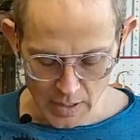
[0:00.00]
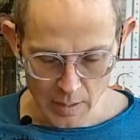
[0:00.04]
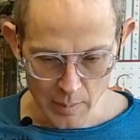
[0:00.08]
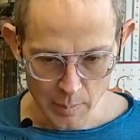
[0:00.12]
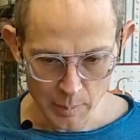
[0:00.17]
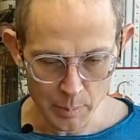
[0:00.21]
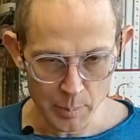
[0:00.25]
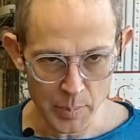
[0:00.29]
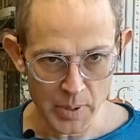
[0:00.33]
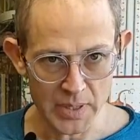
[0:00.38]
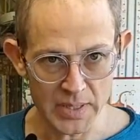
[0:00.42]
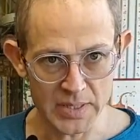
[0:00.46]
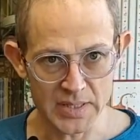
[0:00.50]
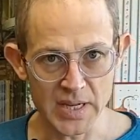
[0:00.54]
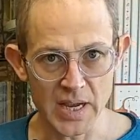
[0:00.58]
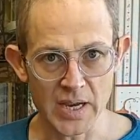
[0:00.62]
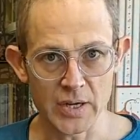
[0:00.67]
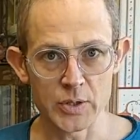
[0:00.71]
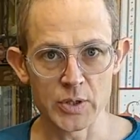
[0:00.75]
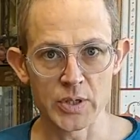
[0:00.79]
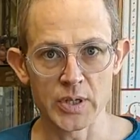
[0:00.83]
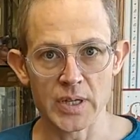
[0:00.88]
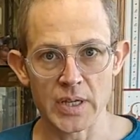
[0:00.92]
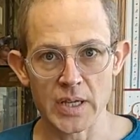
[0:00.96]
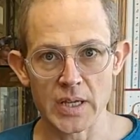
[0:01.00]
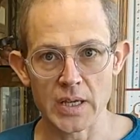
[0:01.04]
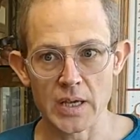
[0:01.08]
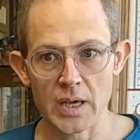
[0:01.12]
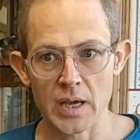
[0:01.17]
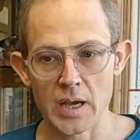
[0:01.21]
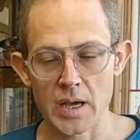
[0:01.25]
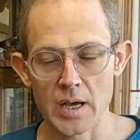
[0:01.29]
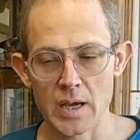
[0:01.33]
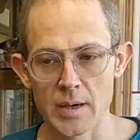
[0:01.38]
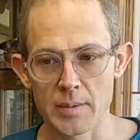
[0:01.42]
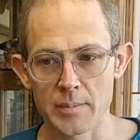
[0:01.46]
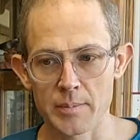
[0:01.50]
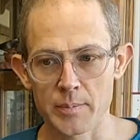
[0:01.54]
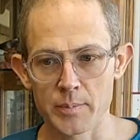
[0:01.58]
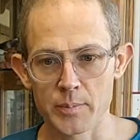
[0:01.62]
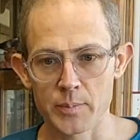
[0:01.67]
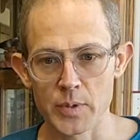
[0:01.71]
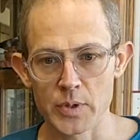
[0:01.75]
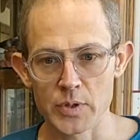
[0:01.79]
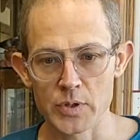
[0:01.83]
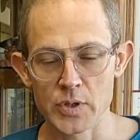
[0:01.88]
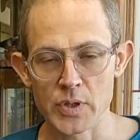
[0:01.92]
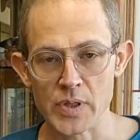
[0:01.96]
but it's actually
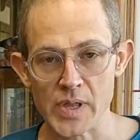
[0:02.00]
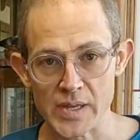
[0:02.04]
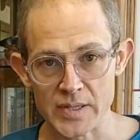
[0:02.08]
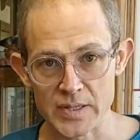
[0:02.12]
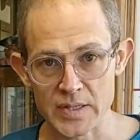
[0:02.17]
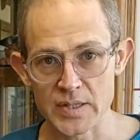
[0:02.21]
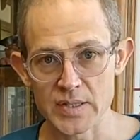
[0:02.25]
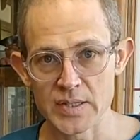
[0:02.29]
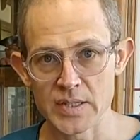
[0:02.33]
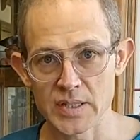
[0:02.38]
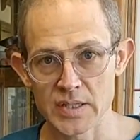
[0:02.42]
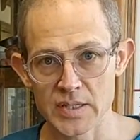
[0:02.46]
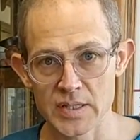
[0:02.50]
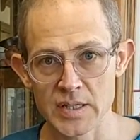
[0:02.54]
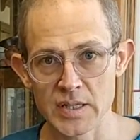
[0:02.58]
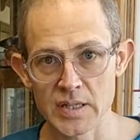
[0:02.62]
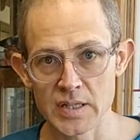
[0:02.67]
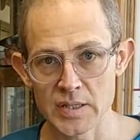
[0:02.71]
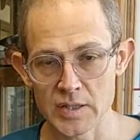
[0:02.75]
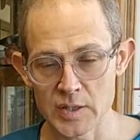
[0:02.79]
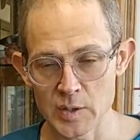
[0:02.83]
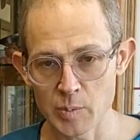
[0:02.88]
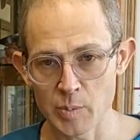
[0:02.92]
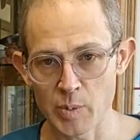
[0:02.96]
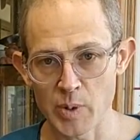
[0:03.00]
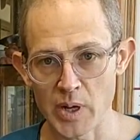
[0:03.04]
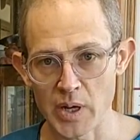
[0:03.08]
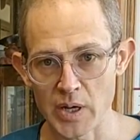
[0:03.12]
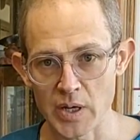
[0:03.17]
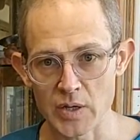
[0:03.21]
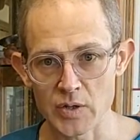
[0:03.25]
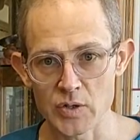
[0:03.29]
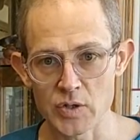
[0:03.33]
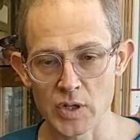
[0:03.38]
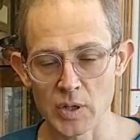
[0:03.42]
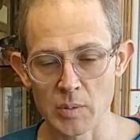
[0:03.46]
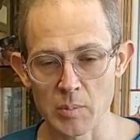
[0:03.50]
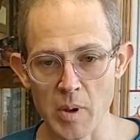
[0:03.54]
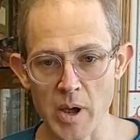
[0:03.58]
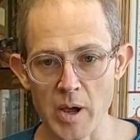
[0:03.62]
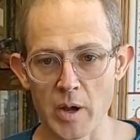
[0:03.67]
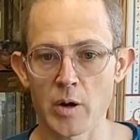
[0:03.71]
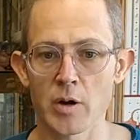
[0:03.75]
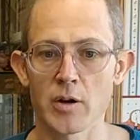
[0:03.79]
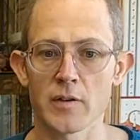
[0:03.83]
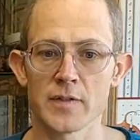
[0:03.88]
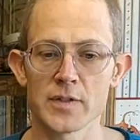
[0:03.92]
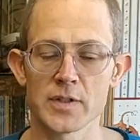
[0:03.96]
2016 spring Jingmai
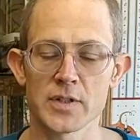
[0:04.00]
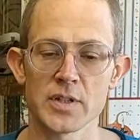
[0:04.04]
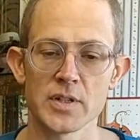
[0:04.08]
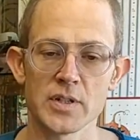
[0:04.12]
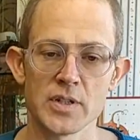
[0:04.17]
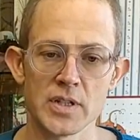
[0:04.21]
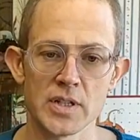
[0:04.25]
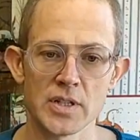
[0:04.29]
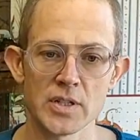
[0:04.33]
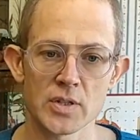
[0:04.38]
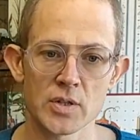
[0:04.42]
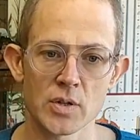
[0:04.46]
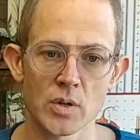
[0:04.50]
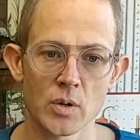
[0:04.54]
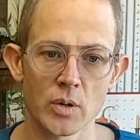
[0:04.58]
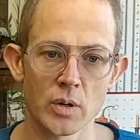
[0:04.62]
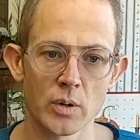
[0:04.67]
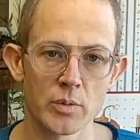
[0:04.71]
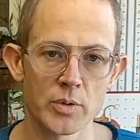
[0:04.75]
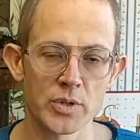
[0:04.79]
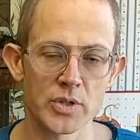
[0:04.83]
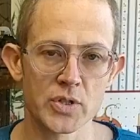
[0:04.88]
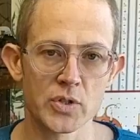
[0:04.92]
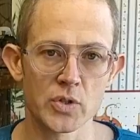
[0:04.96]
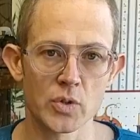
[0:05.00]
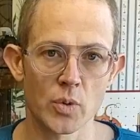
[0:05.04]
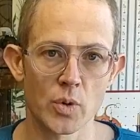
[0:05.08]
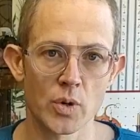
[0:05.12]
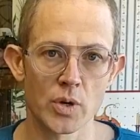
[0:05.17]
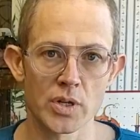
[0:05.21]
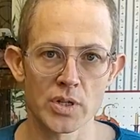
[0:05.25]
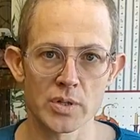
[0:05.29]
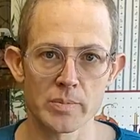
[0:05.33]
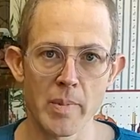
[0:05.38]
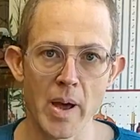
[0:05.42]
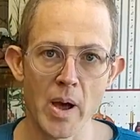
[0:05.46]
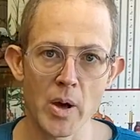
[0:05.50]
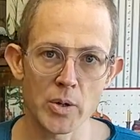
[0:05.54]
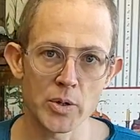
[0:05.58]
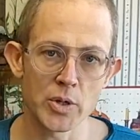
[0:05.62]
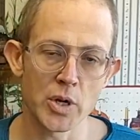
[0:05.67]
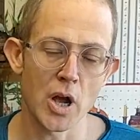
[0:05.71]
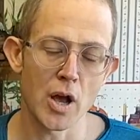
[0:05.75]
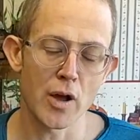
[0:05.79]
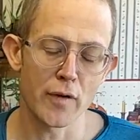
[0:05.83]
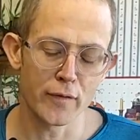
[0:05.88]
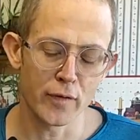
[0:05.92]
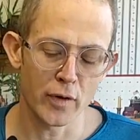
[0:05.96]
harvested tea. So it was stored as Mao
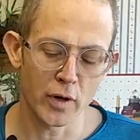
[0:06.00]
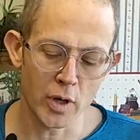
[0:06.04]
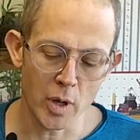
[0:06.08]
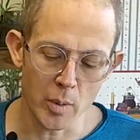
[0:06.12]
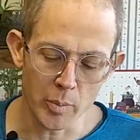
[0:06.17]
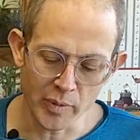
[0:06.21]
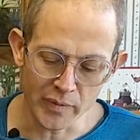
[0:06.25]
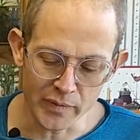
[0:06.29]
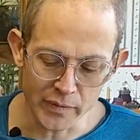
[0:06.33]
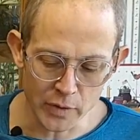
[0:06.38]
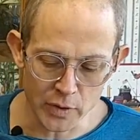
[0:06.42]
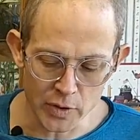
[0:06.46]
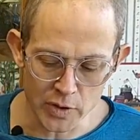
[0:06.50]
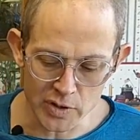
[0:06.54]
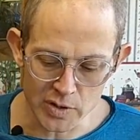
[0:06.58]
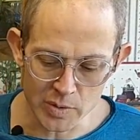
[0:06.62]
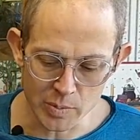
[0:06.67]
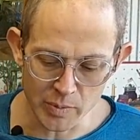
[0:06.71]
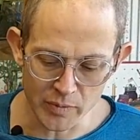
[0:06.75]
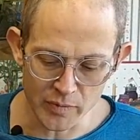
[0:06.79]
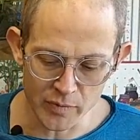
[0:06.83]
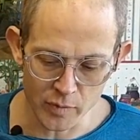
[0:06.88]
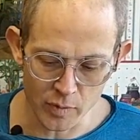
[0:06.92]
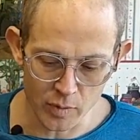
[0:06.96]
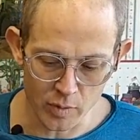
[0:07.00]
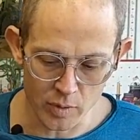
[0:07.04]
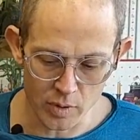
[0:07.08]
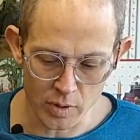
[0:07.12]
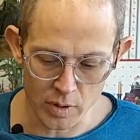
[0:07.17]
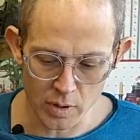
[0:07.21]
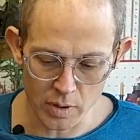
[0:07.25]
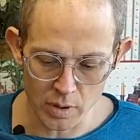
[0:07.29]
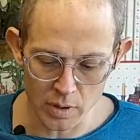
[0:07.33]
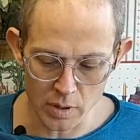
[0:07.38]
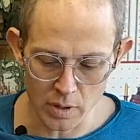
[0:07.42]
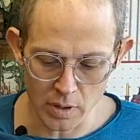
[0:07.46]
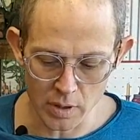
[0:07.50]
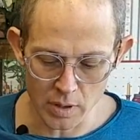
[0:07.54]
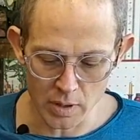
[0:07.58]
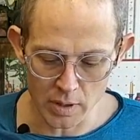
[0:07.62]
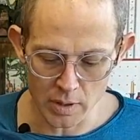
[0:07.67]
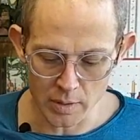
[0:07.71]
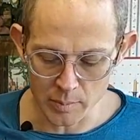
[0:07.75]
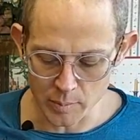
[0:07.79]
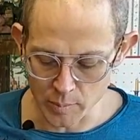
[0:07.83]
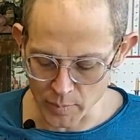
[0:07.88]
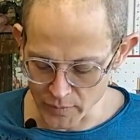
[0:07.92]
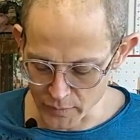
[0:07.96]
Cha for a couple of years before
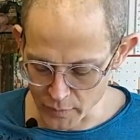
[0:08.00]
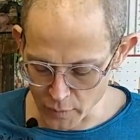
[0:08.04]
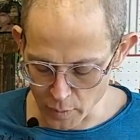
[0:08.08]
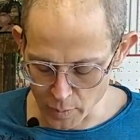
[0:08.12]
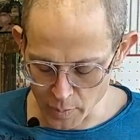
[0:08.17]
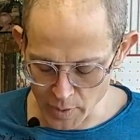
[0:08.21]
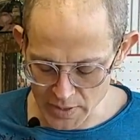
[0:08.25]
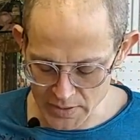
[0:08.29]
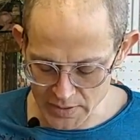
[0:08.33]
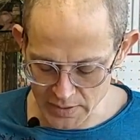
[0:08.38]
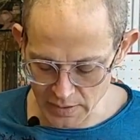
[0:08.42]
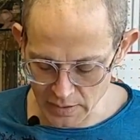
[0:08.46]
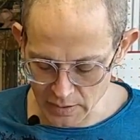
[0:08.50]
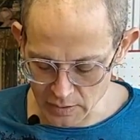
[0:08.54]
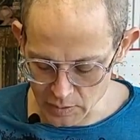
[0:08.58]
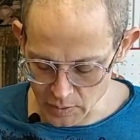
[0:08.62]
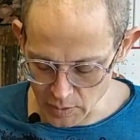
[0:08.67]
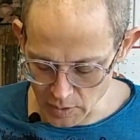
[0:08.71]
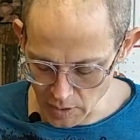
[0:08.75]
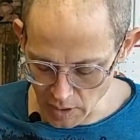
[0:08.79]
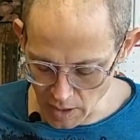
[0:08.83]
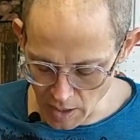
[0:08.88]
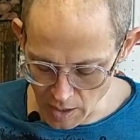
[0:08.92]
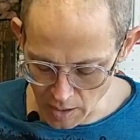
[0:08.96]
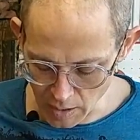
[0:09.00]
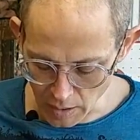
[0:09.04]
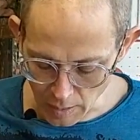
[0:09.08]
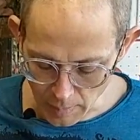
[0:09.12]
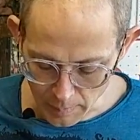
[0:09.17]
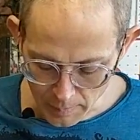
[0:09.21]
pressing into a cake.